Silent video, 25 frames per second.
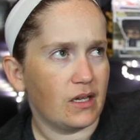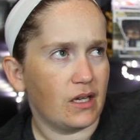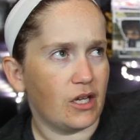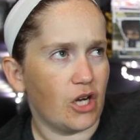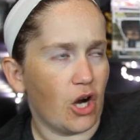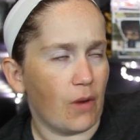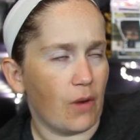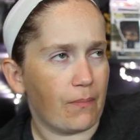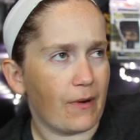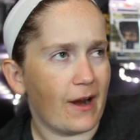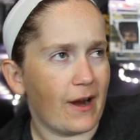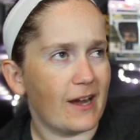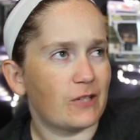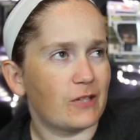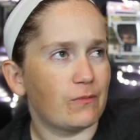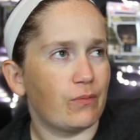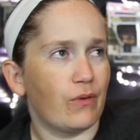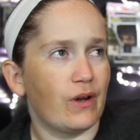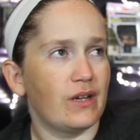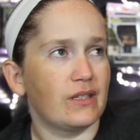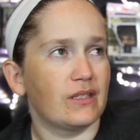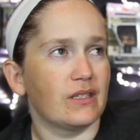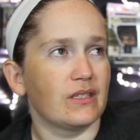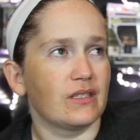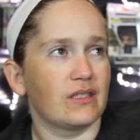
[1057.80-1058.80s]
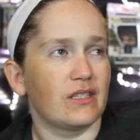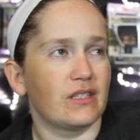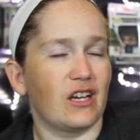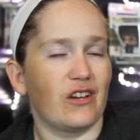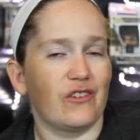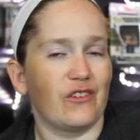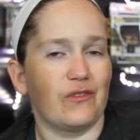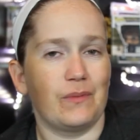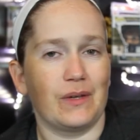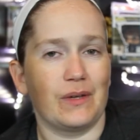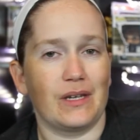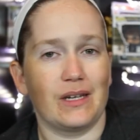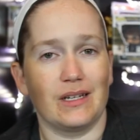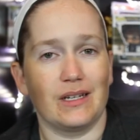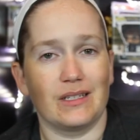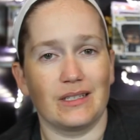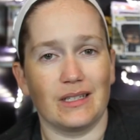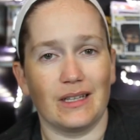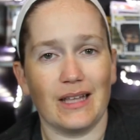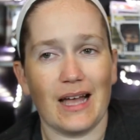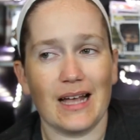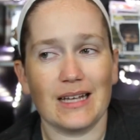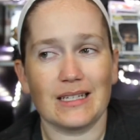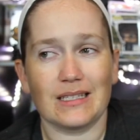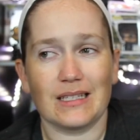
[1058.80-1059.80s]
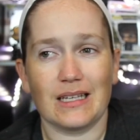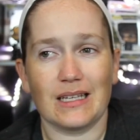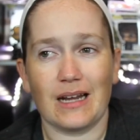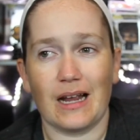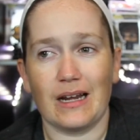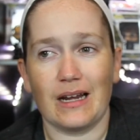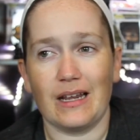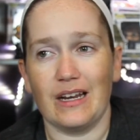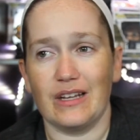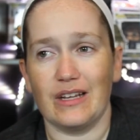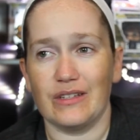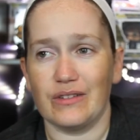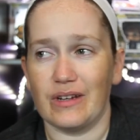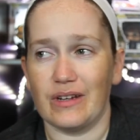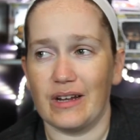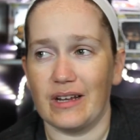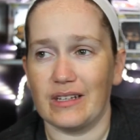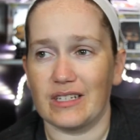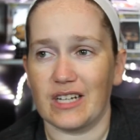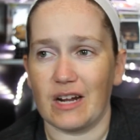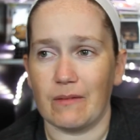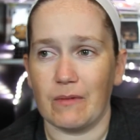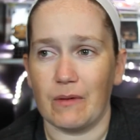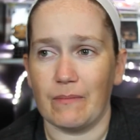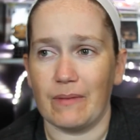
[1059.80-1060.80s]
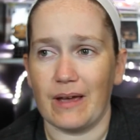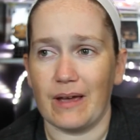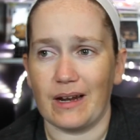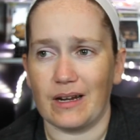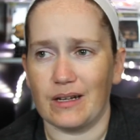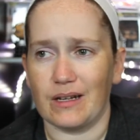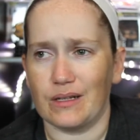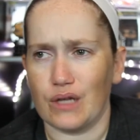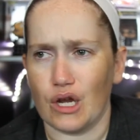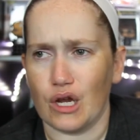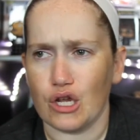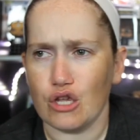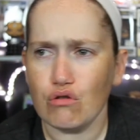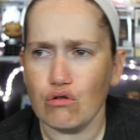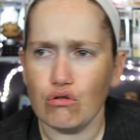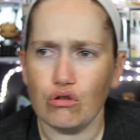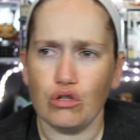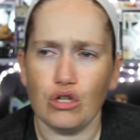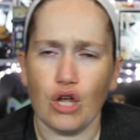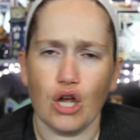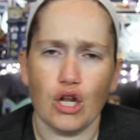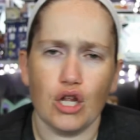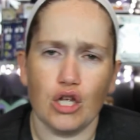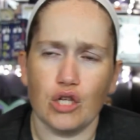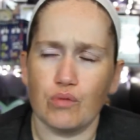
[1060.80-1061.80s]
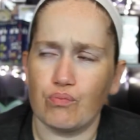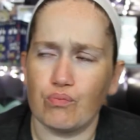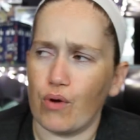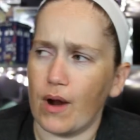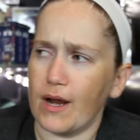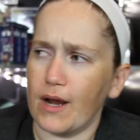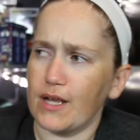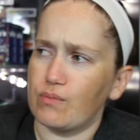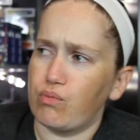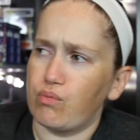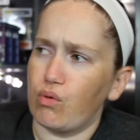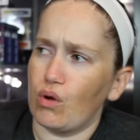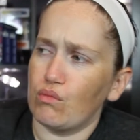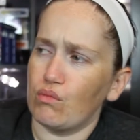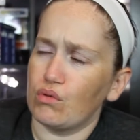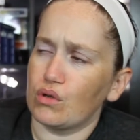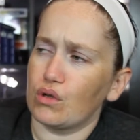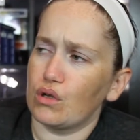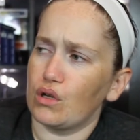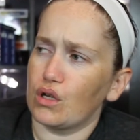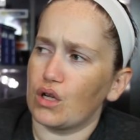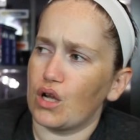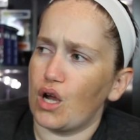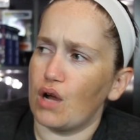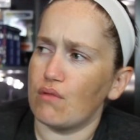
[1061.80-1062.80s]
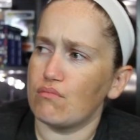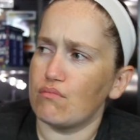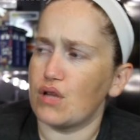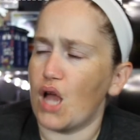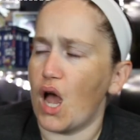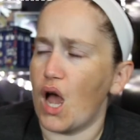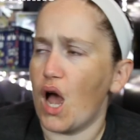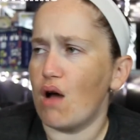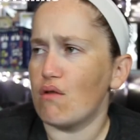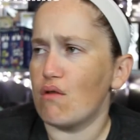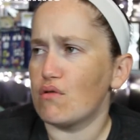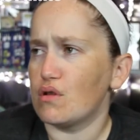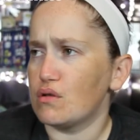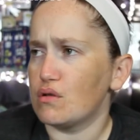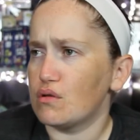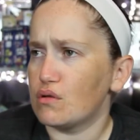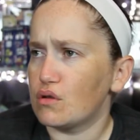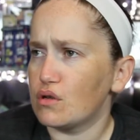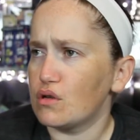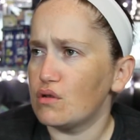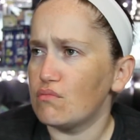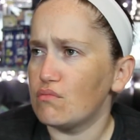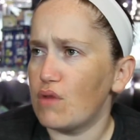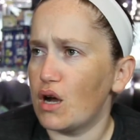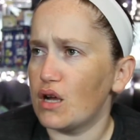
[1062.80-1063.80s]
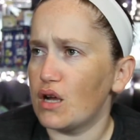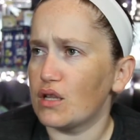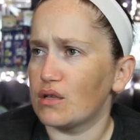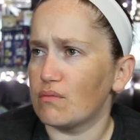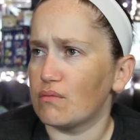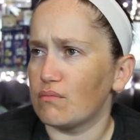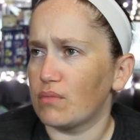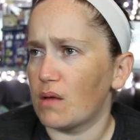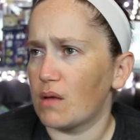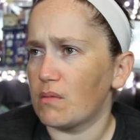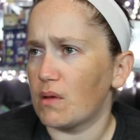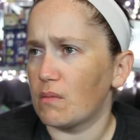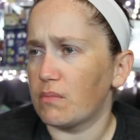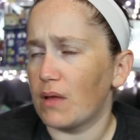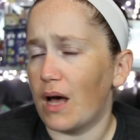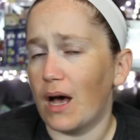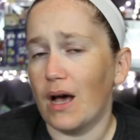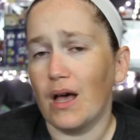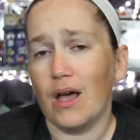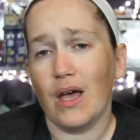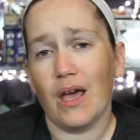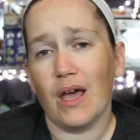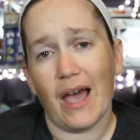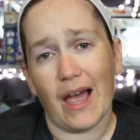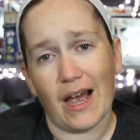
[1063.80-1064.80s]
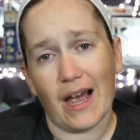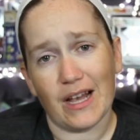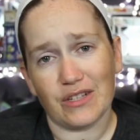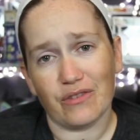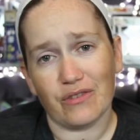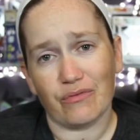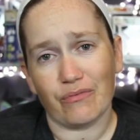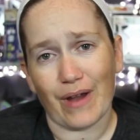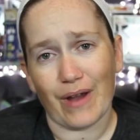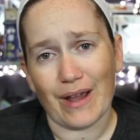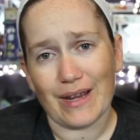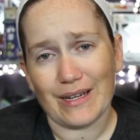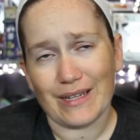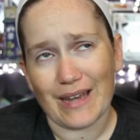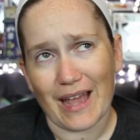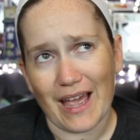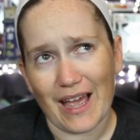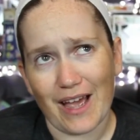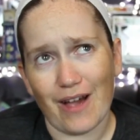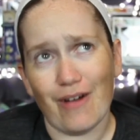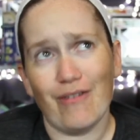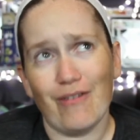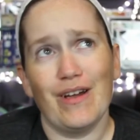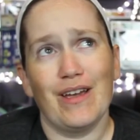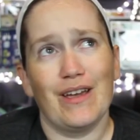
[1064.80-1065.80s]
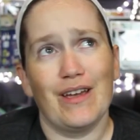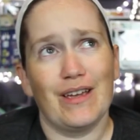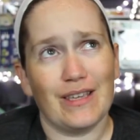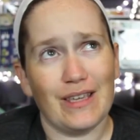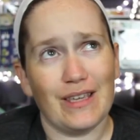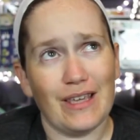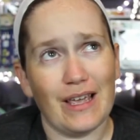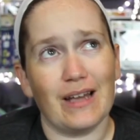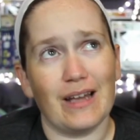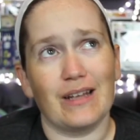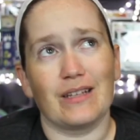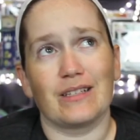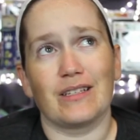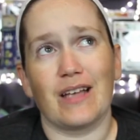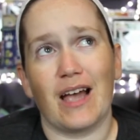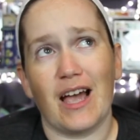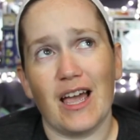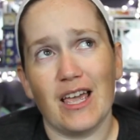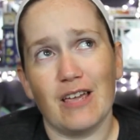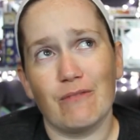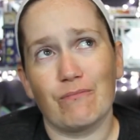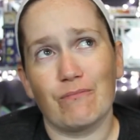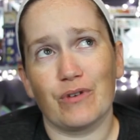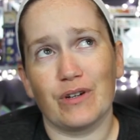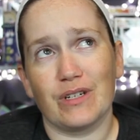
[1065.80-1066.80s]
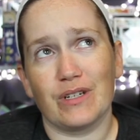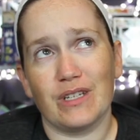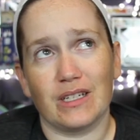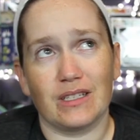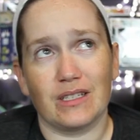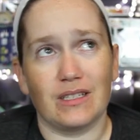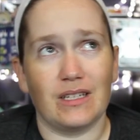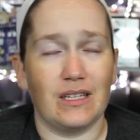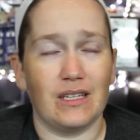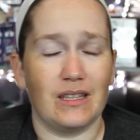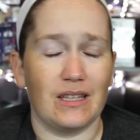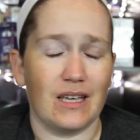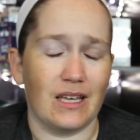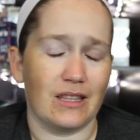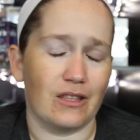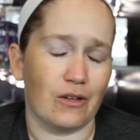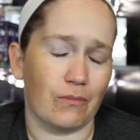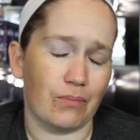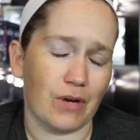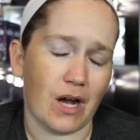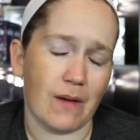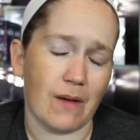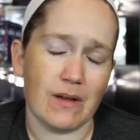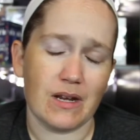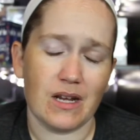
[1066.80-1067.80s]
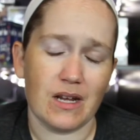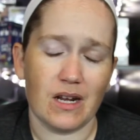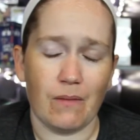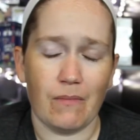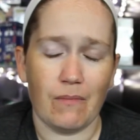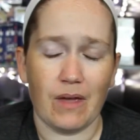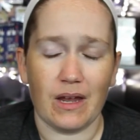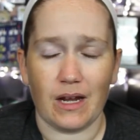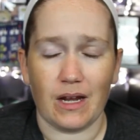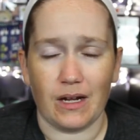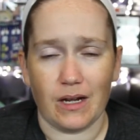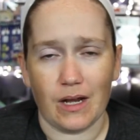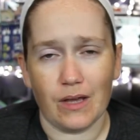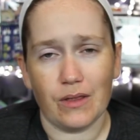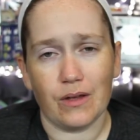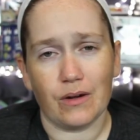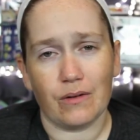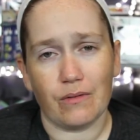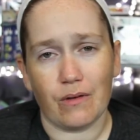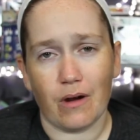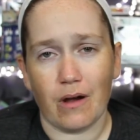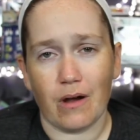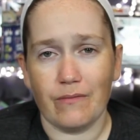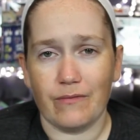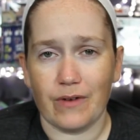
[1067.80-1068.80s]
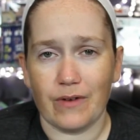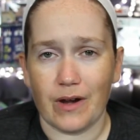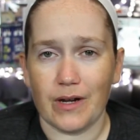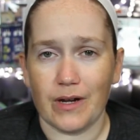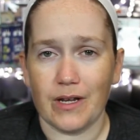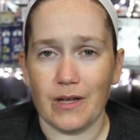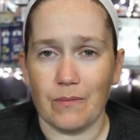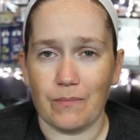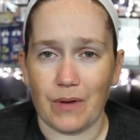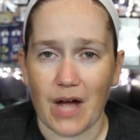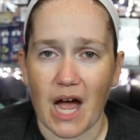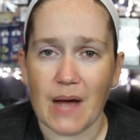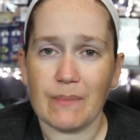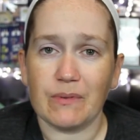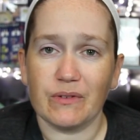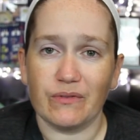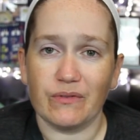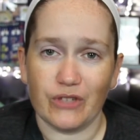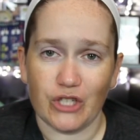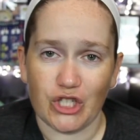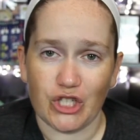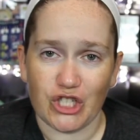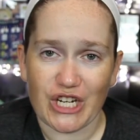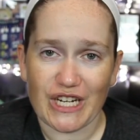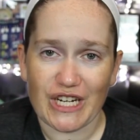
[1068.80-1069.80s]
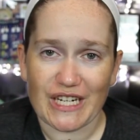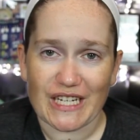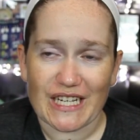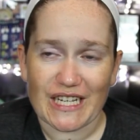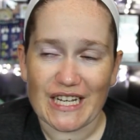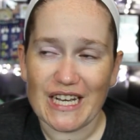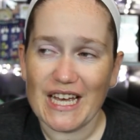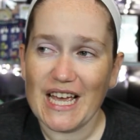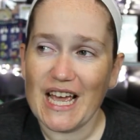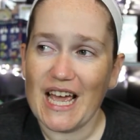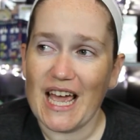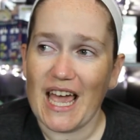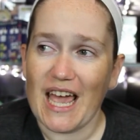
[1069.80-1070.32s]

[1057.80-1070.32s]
you know, price points and stuff, because the last thing I need is you guys coming back and saying, you said his price point was going to come down in 2 months and blah, blah, blah. As of right now, yes, I am predicting that they're probably going to make another chrome variant pop of Vegeta